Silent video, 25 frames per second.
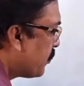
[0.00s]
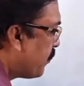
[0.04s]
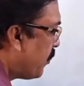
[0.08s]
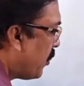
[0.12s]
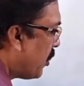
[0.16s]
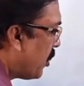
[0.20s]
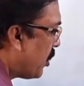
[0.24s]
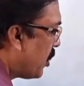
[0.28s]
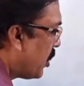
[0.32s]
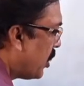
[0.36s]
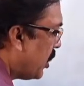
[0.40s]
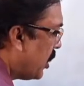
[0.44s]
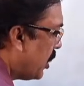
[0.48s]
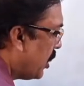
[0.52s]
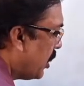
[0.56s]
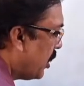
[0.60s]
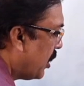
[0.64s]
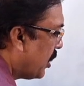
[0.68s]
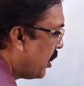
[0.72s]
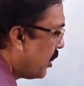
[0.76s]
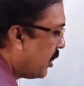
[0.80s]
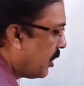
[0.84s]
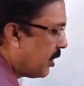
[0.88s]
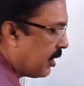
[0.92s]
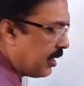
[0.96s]
40
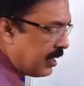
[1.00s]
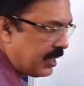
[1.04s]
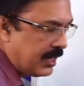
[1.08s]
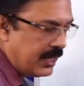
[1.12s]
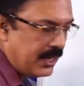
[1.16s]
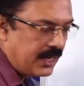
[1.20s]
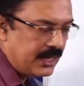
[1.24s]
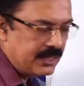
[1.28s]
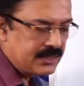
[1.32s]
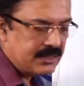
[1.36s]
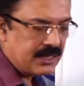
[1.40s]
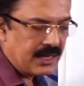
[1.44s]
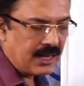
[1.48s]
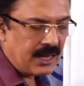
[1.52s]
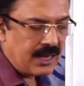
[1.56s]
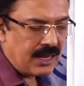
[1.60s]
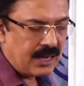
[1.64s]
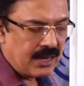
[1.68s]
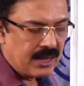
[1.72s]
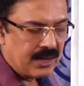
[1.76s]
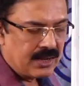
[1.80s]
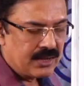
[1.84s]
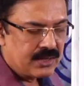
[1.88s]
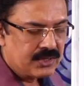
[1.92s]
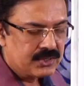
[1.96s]
is a
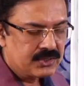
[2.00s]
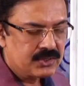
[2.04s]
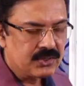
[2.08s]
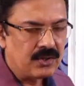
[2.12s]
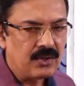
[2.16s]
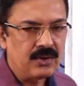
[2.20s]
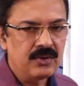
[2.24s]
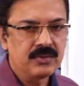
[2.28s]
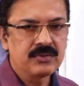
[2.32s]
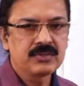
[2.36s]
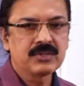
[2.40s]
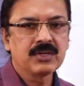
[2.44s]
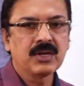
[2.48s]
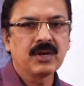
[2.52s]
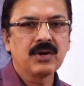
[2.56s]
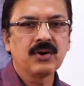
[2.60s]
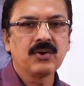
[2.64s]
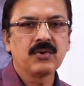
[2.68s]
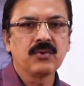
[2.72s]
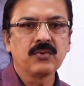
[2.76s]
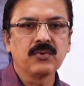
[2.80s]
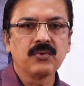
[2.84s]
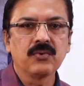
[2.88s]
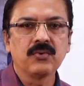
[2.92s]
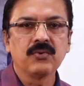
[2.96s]
solution
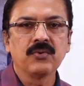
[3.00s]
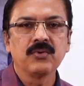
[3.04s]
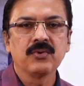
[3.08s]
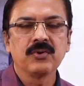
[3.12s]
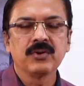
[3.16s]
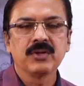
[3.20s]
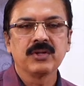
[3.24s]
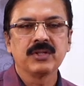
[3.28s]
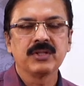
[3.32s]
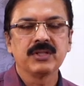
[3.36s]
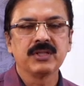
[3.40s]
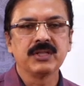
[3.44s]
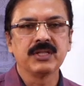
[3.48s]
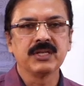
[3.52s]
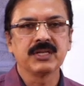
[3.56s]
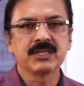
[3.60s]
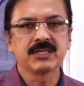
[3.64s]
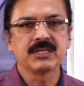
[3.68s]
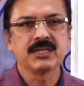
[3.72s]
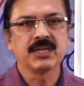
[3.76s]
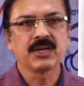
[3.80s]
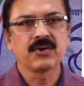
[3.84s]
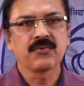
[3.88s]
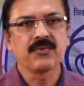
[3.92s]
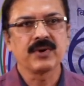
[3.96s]
to
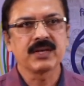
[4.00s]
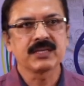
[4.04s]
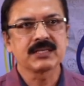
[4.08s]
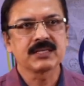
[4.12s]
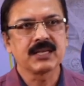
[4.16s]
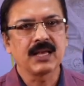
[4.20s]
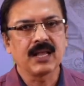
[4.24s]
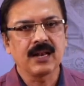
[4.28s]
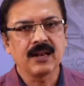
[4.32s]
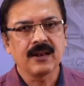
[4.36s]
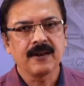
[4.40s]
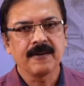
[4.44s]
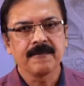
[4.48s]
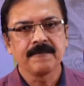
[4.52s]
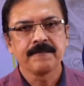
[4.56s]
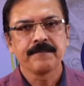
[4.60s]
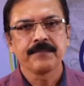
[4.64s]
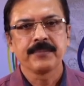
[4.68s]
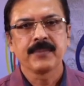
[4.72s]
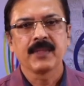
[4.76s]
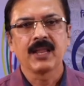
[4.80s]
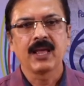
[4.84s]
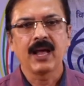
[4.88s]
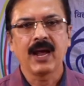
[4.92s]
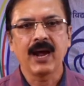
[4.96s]
this equation,
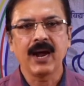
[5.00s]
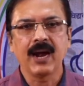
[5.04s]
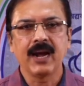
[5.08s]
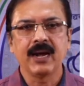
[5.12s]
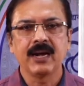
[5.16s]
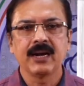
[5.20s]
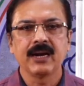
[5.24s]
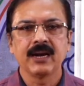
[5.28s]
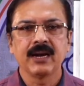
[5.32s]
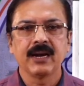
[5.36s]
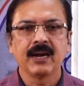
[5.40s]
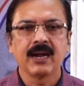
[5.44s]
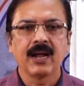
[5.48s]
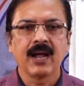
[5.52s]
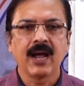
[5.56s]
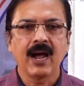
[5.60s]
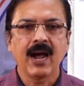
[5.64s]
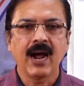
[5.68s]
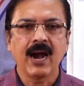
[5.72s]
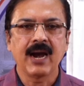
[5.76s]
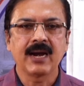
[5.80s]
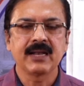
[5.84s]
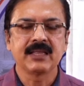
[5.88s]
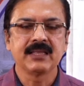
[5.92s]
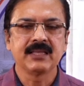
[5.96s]
and
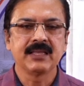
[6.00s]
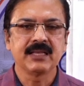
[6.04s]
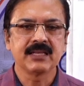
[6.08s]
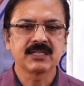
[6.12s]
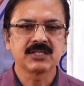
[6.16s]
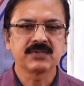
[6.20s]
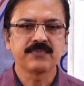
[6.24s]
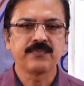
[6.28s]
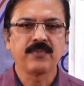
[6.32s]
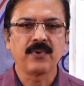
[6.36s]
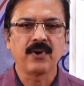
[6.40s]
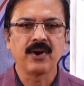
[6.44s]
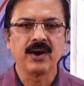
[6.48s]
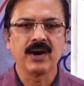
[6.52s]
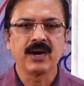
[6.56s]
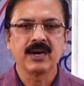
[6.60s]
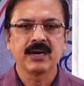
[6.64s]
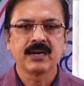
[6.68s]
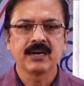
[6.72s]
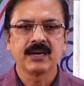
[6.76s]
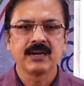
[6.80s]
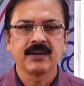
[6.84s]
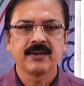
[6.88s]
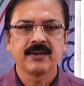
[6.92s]
at this point,